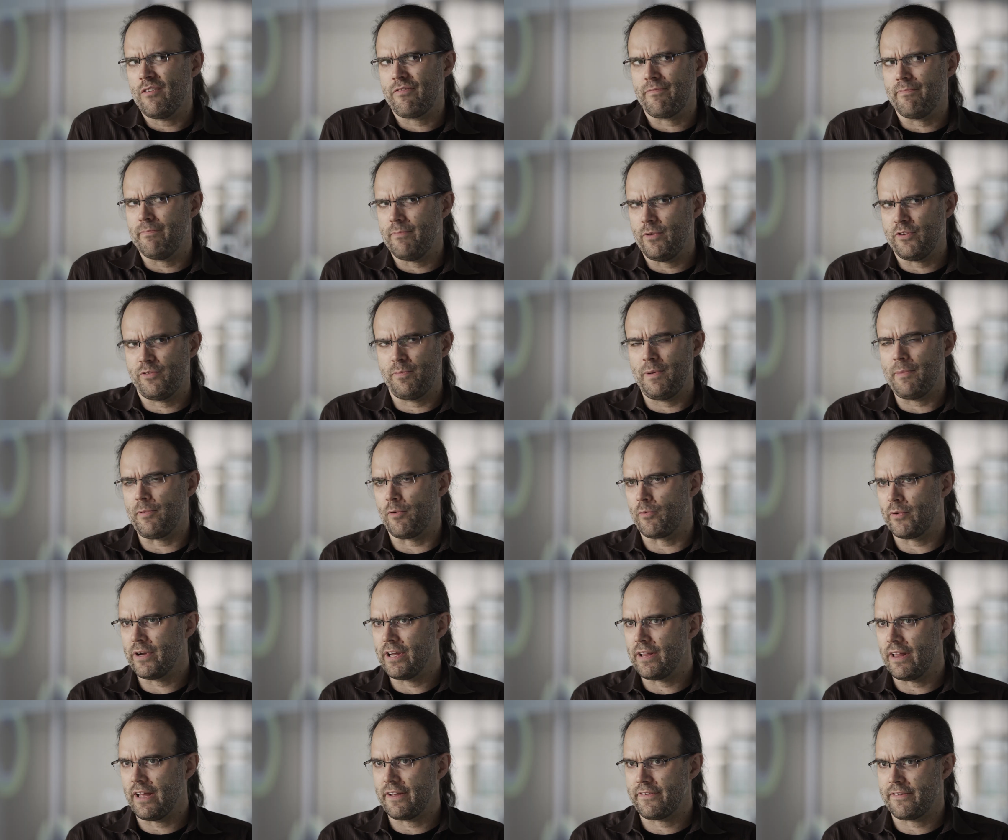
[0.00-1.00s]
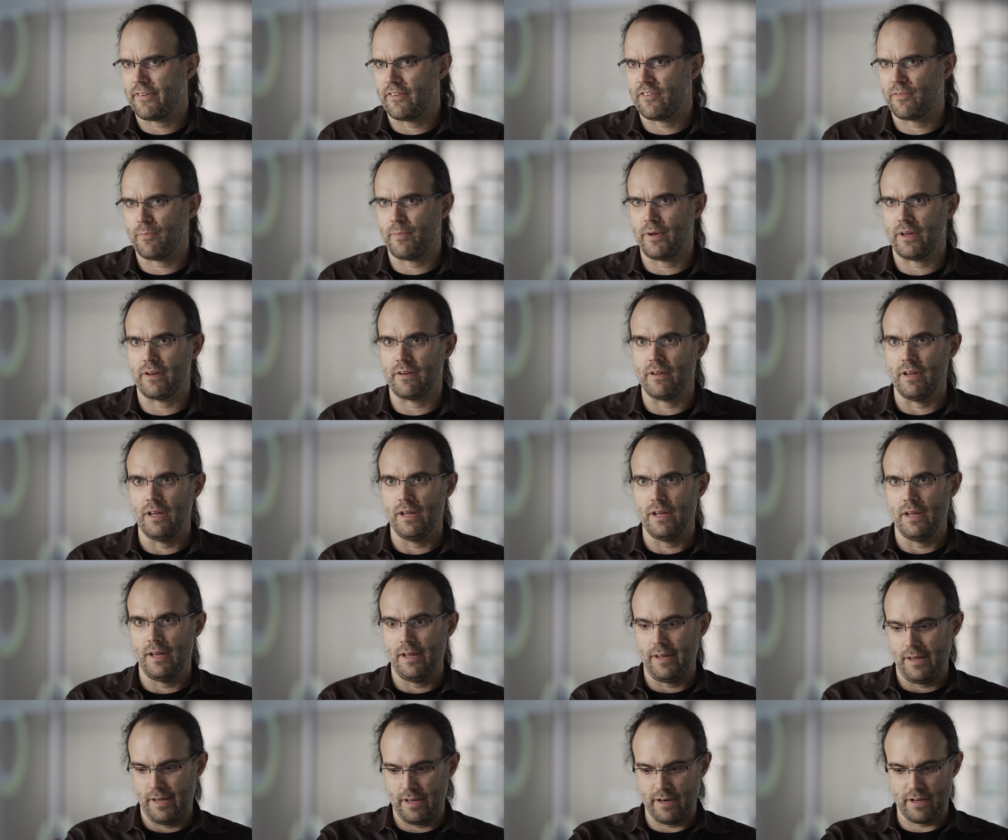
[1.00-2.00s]
if most people realize this, but
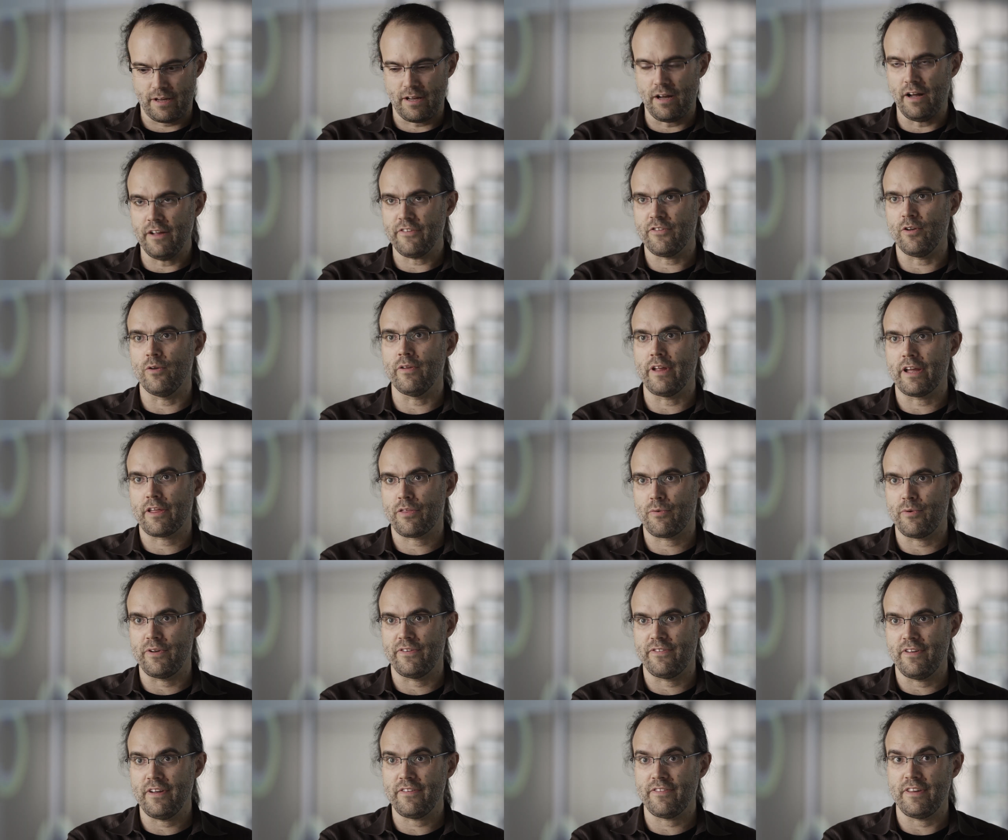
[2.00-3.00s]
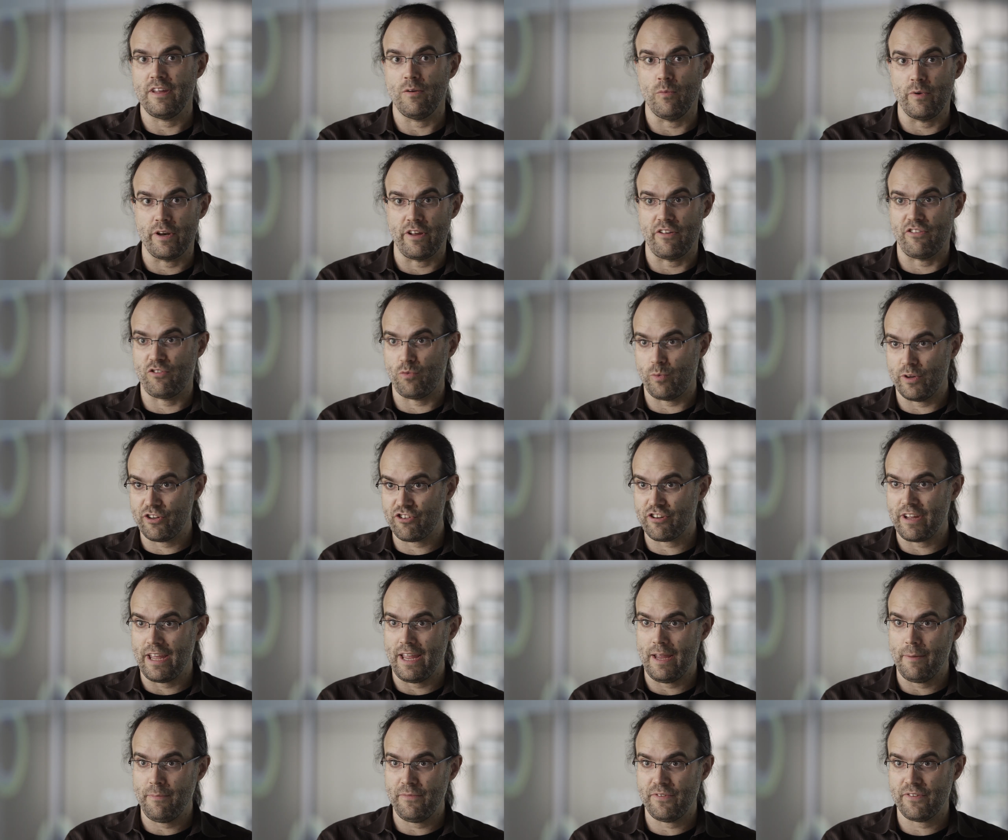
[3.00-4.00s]
in a console like 360, when you switch
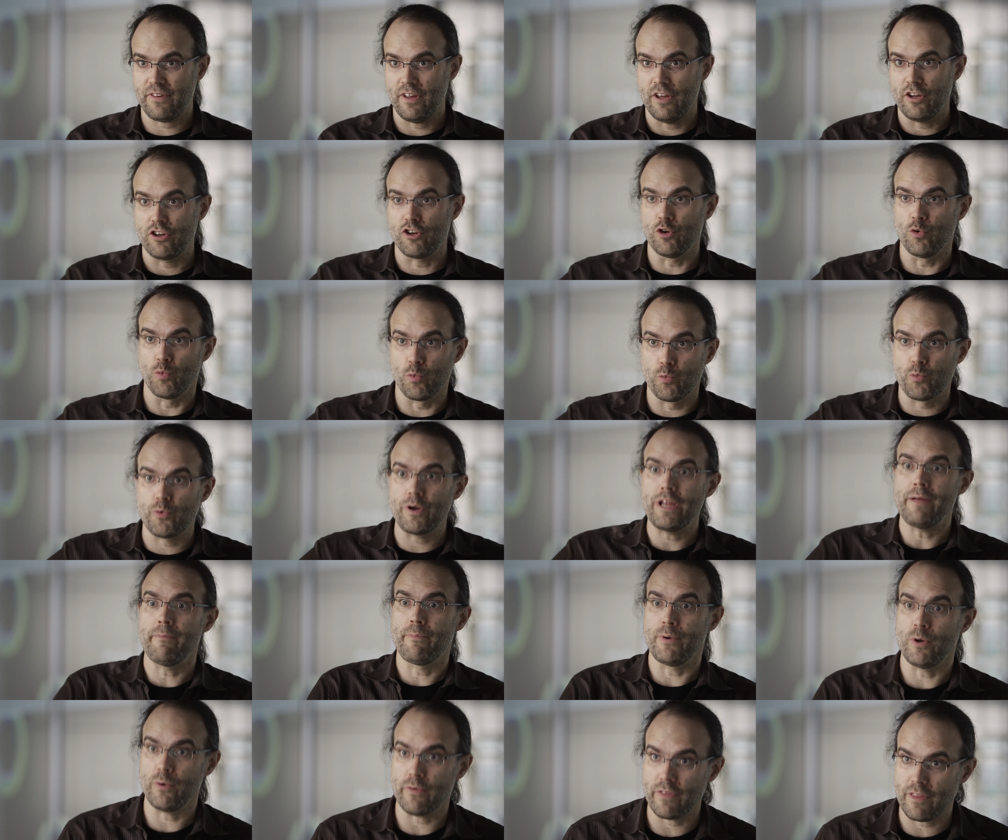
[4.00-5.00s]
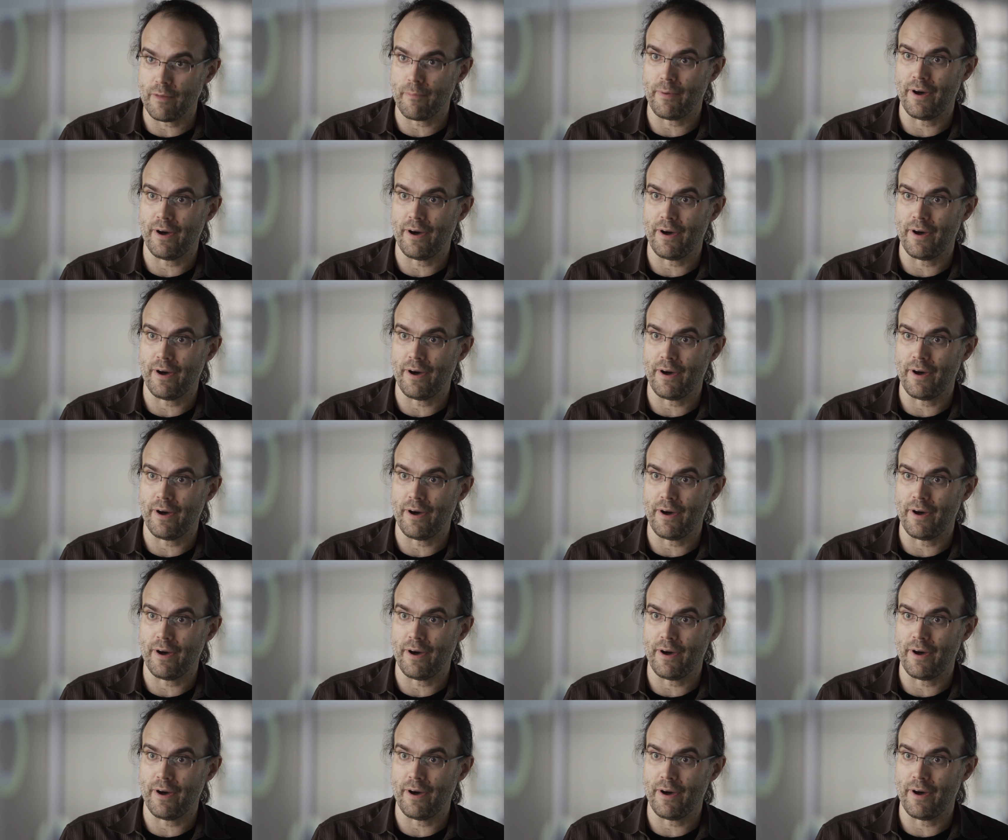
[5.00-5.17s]
games, you reboot the